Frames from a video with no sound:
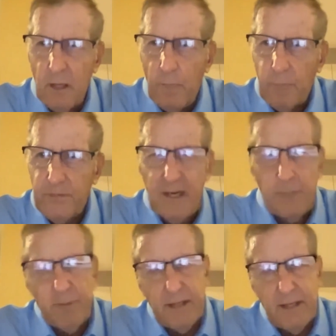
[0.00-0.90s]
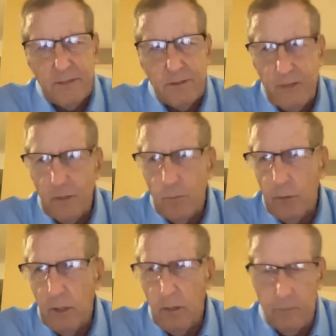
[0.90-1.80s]
But then I began to think,
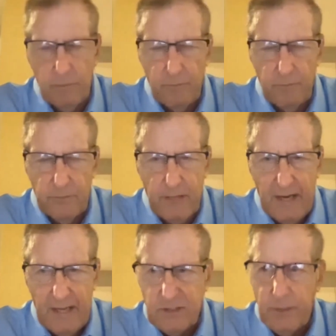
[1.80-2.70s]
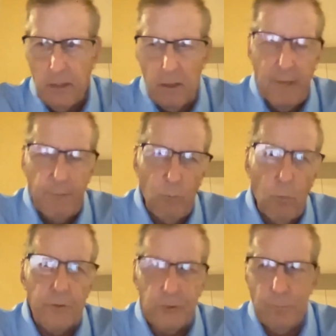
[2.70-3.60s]
well, there has to be a lot
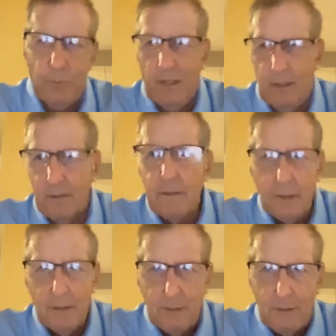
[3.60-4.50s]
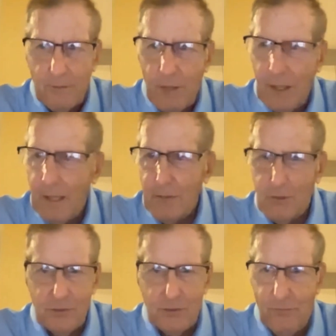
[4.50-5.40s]
more to pain than
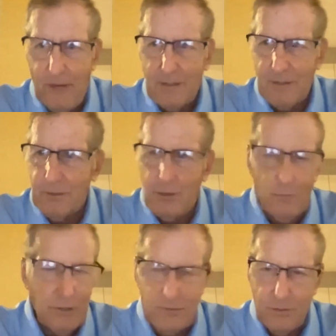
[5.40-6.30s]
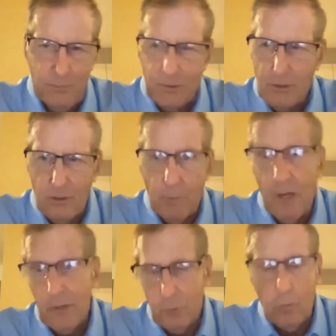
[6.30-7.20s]
just the fact that there is this particular
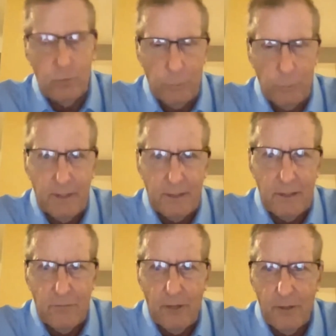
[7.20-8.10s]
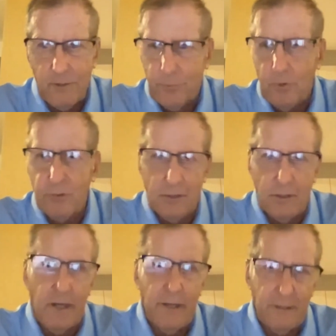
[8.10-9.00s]
molecule, which we identified as protein
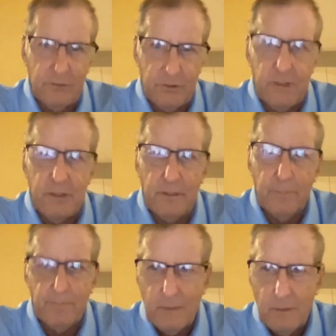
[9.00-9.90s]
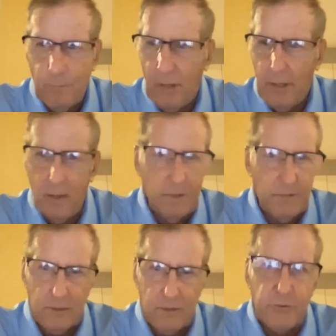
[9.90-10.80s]
kinase G by
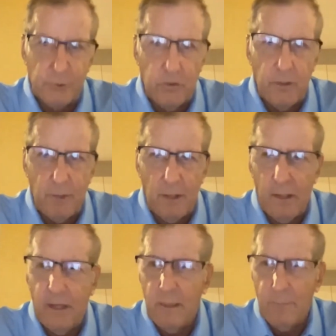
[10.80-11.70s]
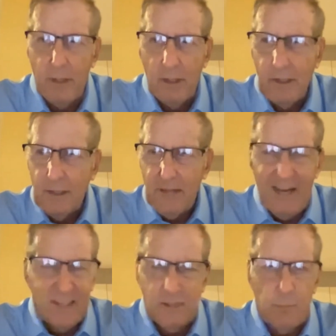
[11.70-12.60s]
Dr. Sung in my lab. There
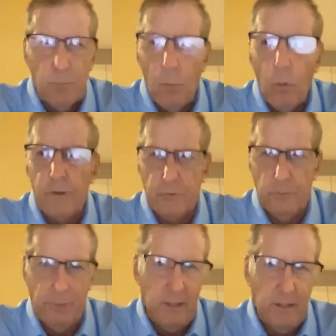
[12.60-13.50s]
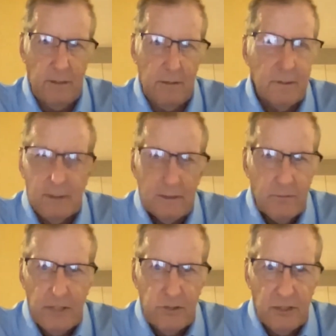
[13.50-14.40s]
had to be more to pain
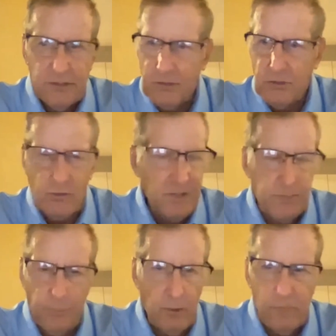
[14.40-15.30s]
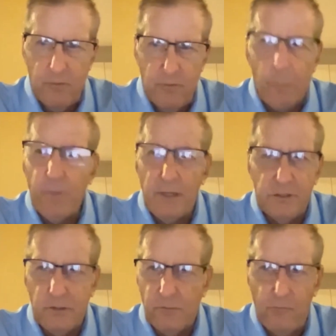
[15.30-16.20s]
than just the transport of
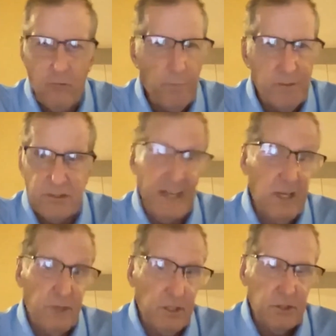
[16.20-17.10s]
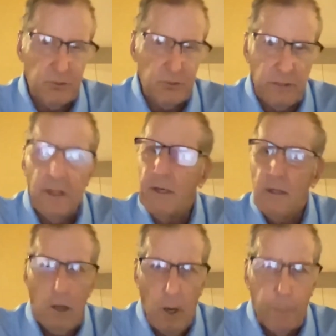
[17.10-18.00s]
information from the site of an injury
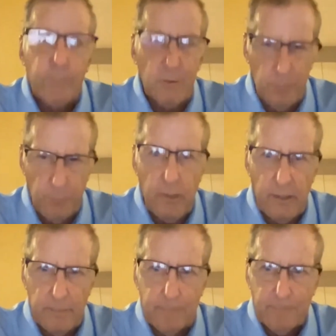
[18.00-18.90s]
up to the brain.